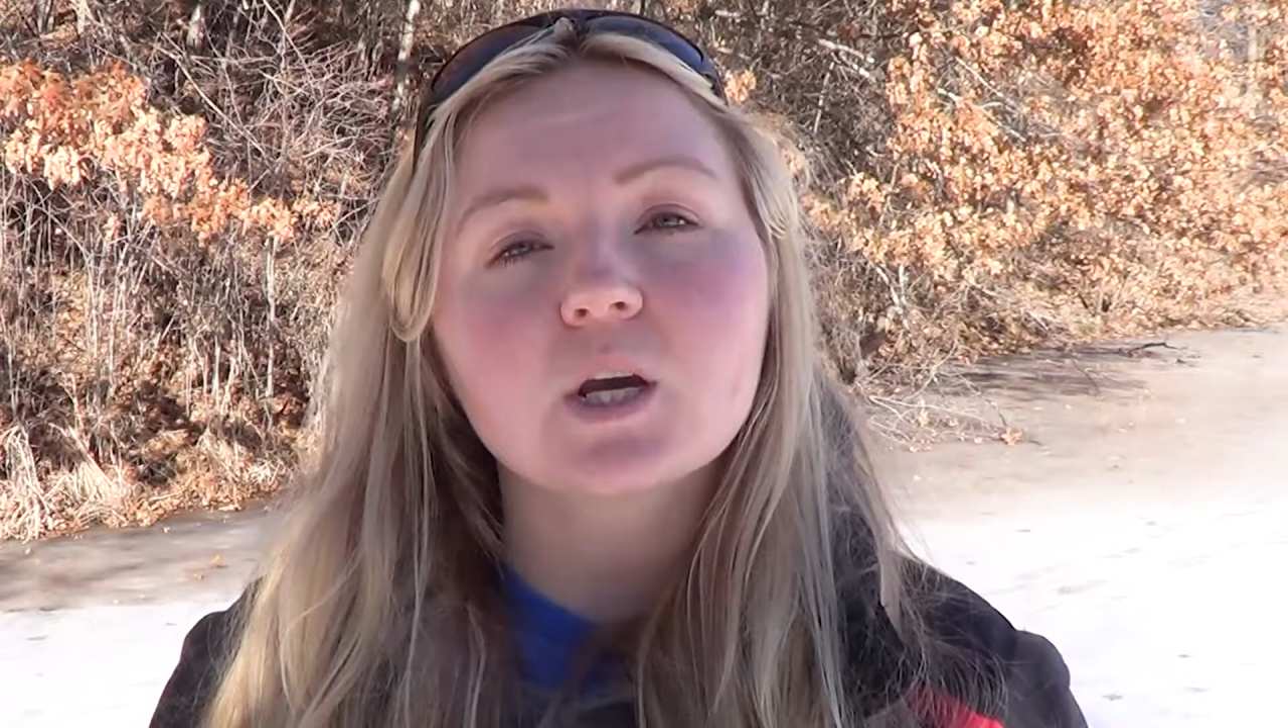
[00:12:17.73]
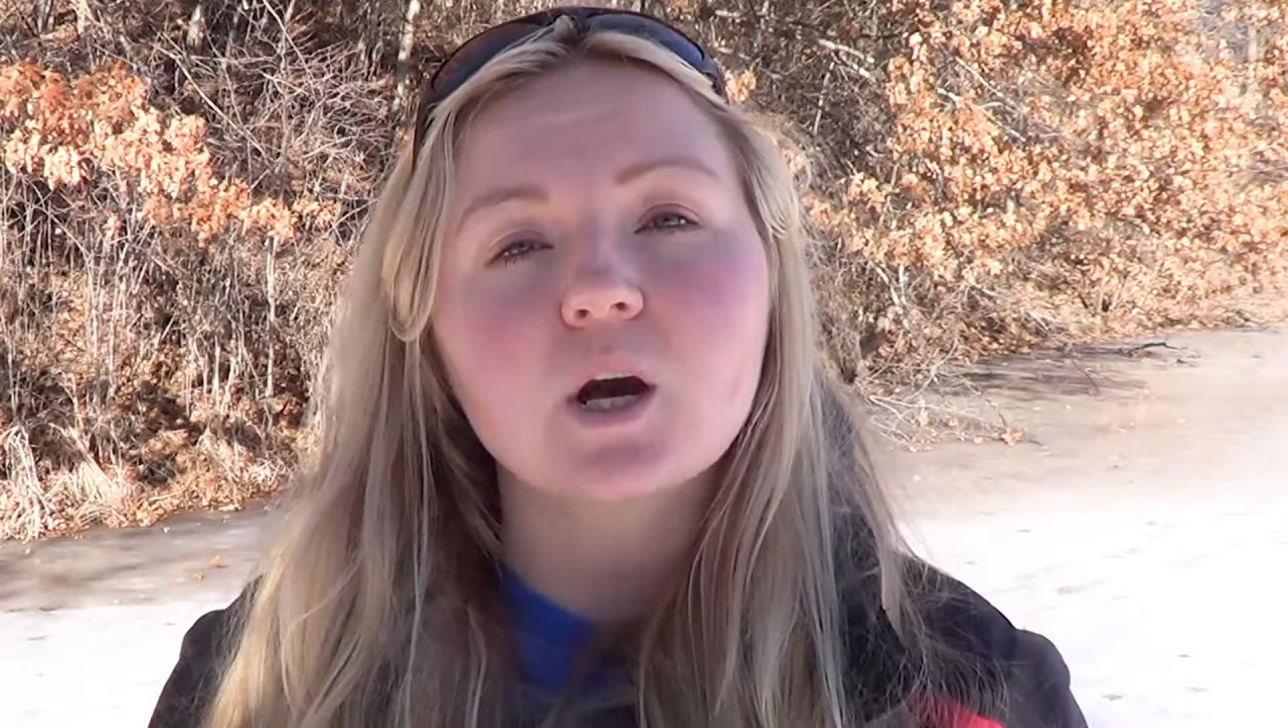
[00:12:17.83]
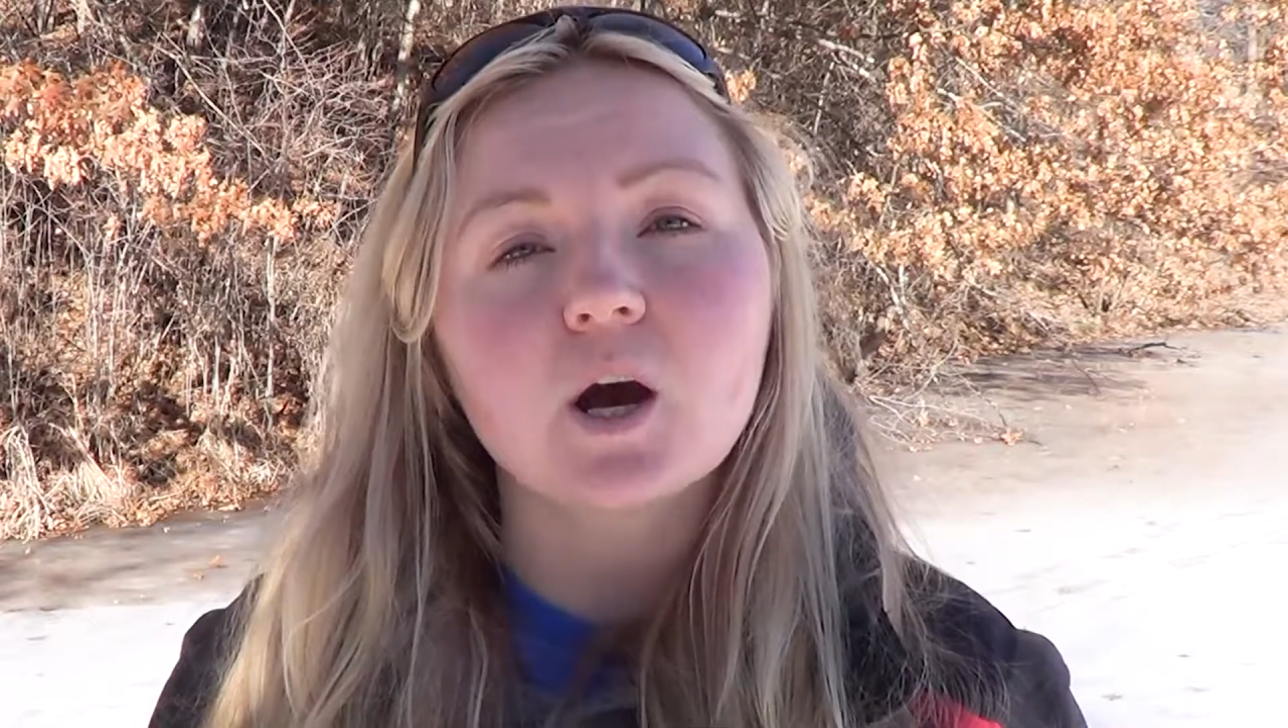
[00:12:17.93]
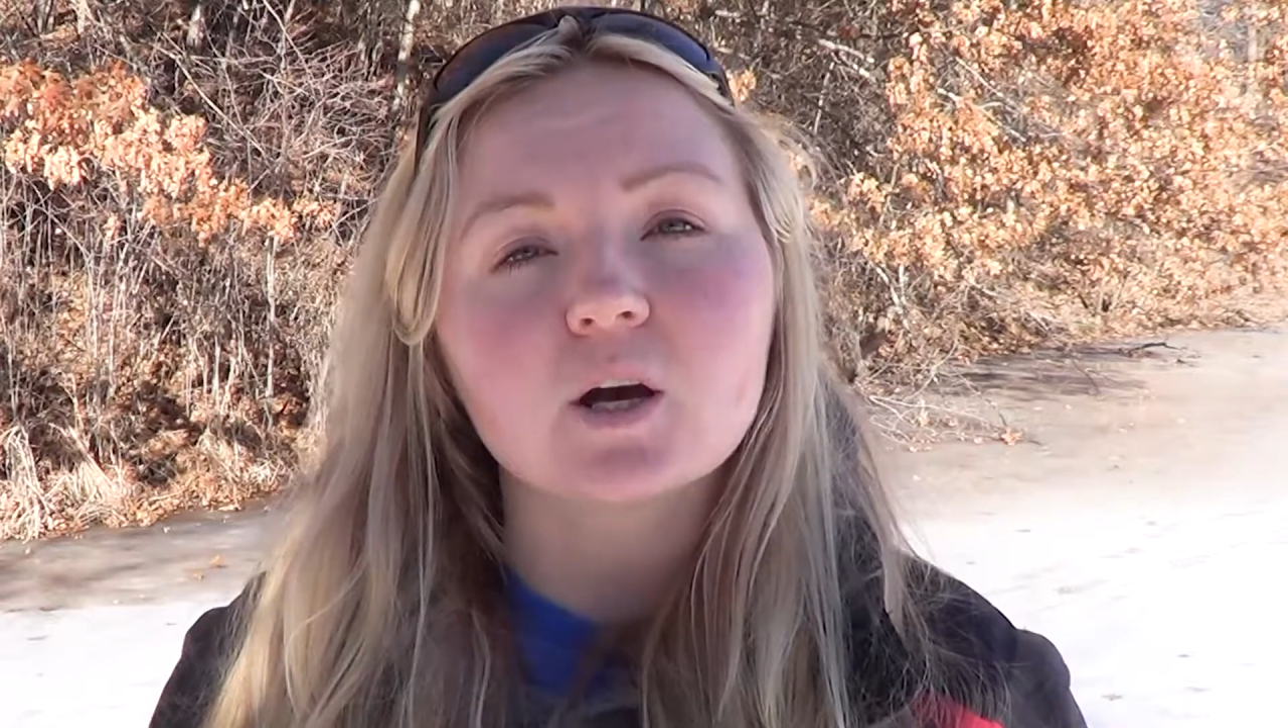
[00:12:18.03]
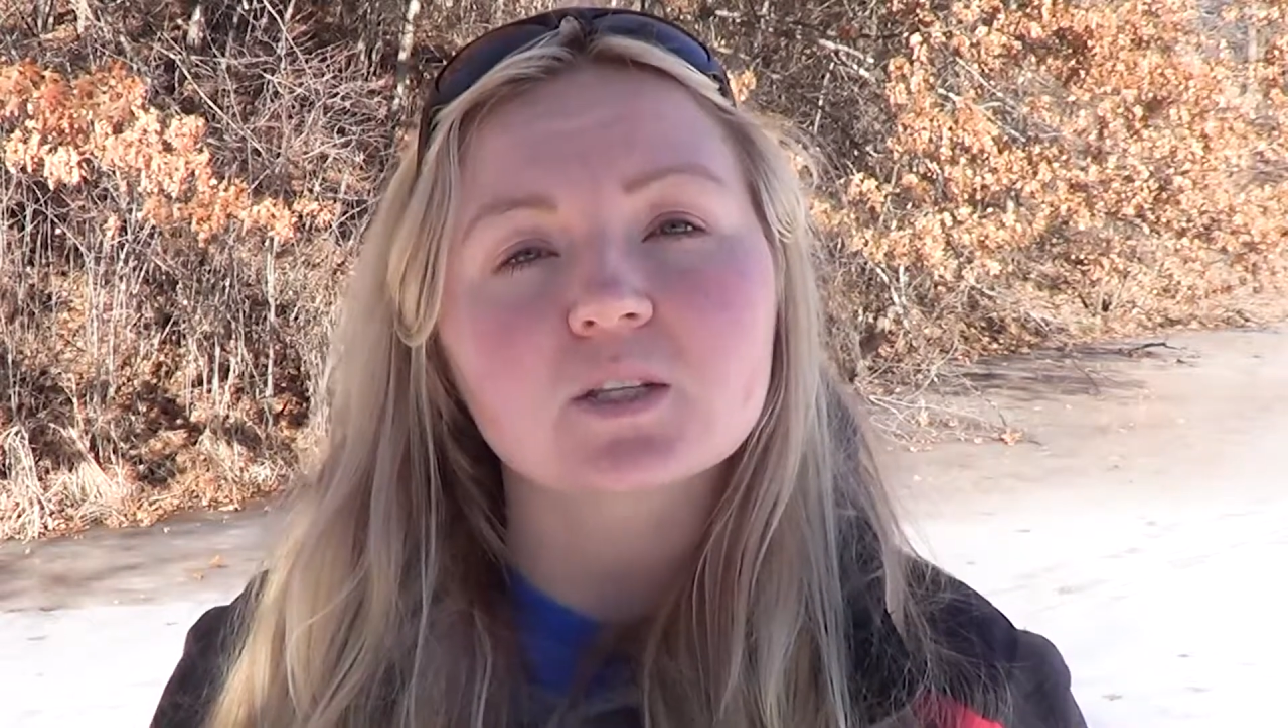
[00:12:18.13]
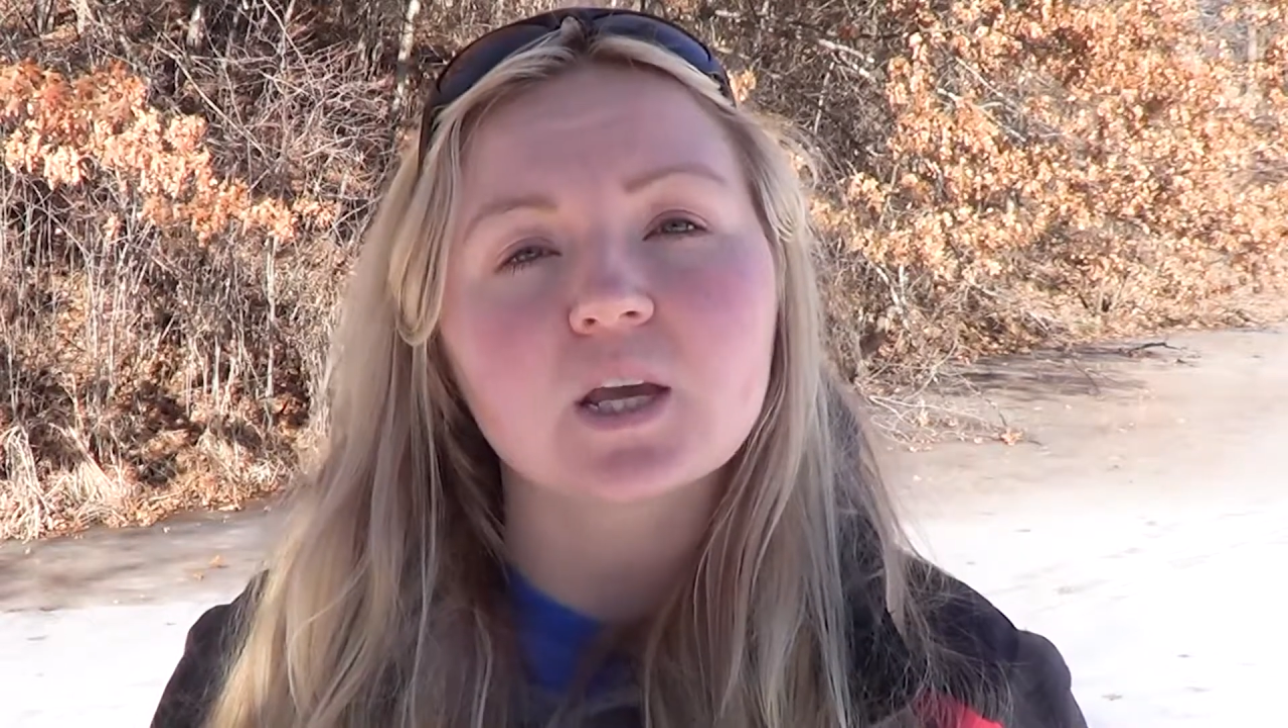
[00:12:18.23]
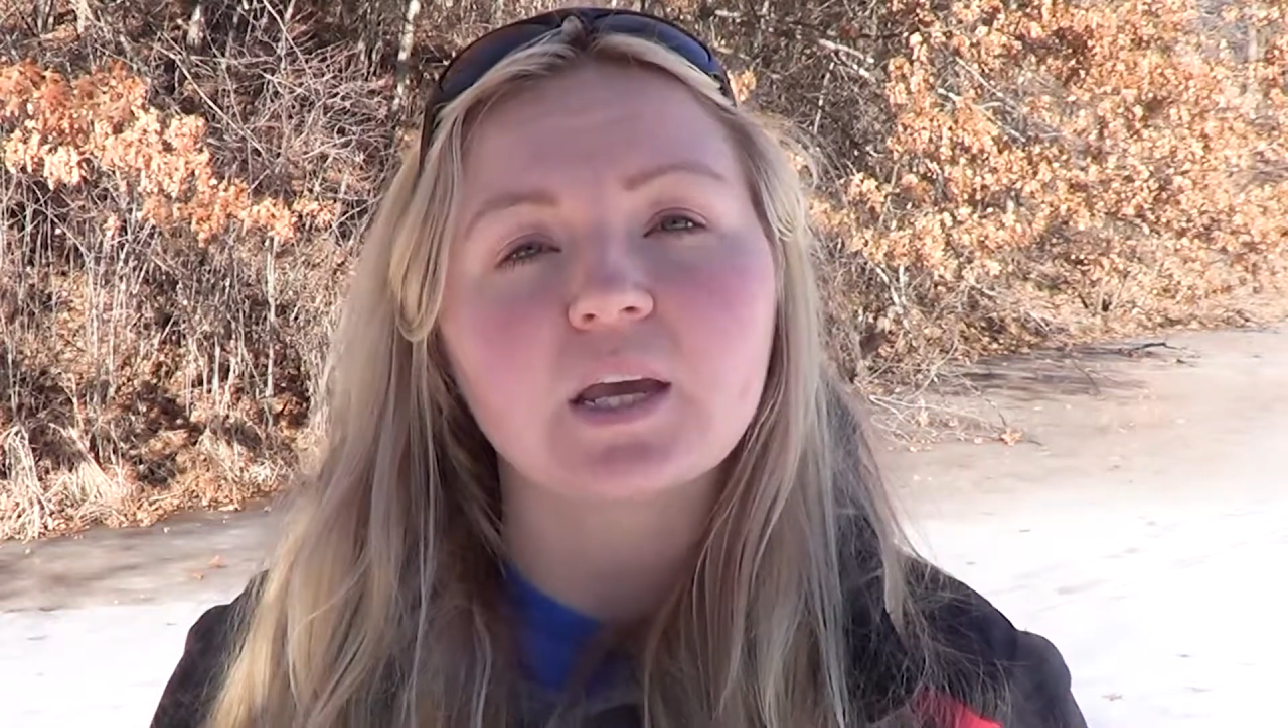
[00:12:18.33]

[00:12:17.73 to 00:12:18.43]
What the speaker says: can cause